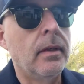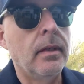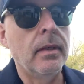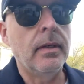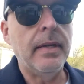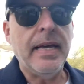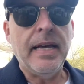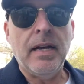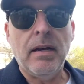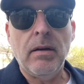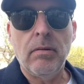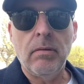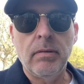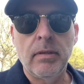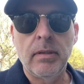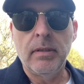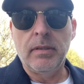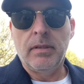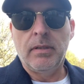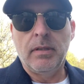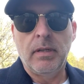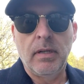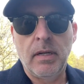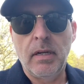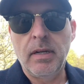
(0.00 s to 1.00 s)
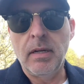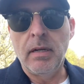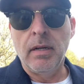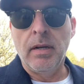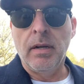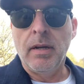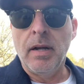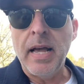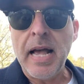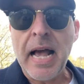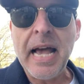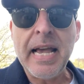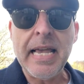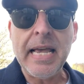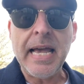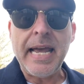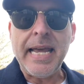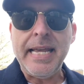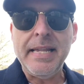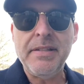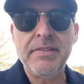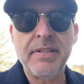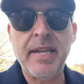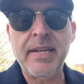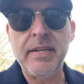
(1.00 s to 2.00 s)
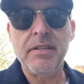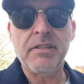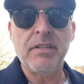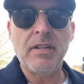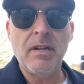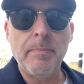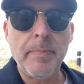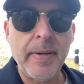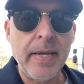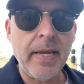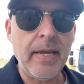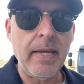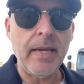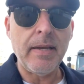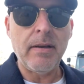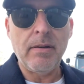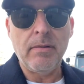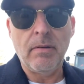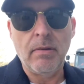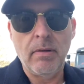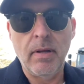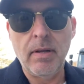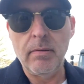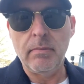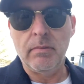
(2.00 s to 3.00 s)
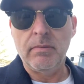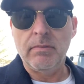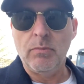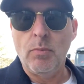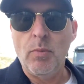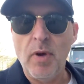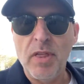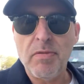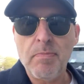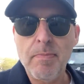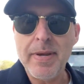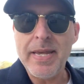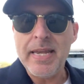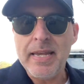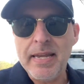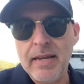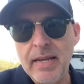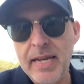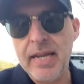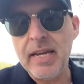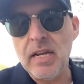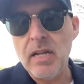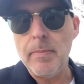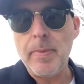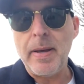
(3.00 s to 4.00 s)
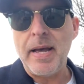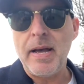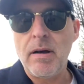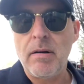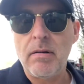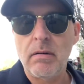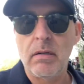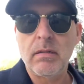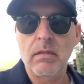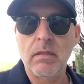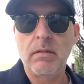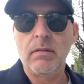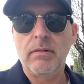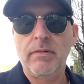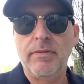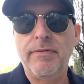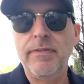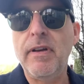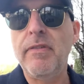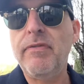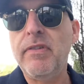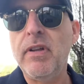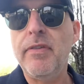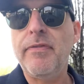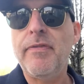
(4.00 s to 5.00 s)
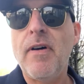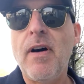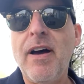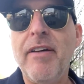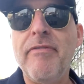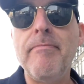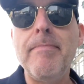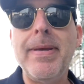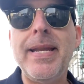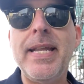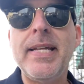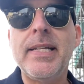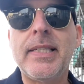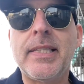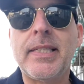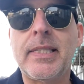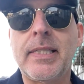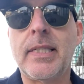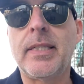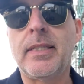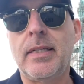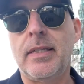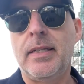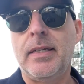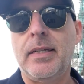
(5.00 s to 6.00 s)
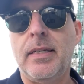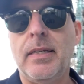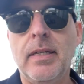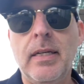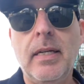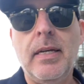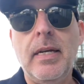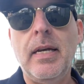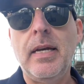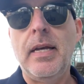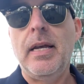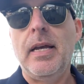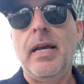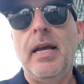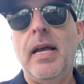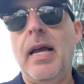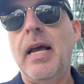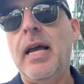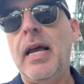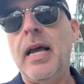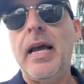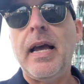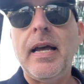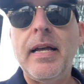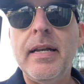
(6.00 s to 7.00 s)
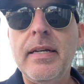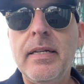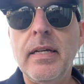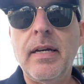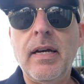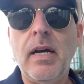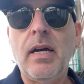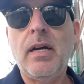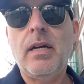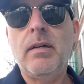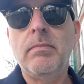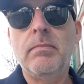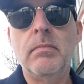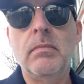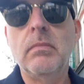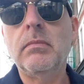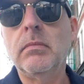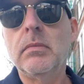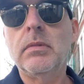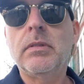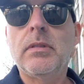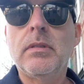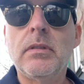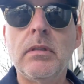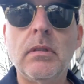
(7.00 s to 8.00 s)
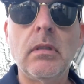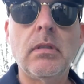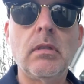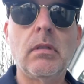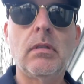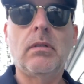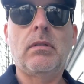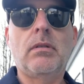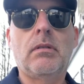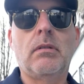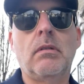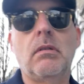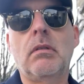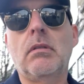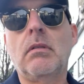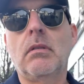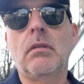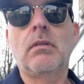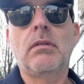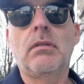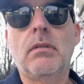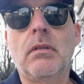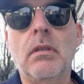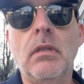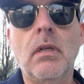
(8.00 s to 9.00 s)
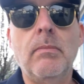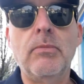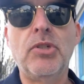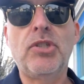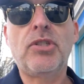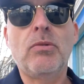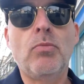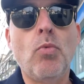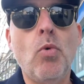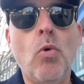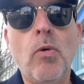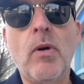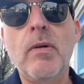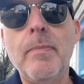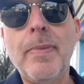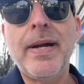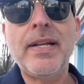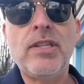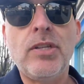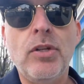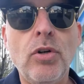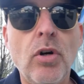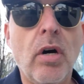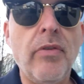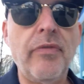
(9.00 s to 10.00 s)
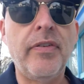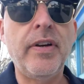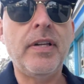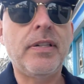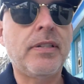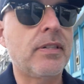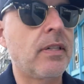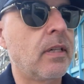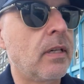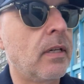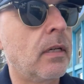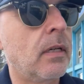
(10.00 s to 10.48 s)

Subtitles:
Now, AA said it's going to be with me in about 55 minutes. And I'm just walking back to the office,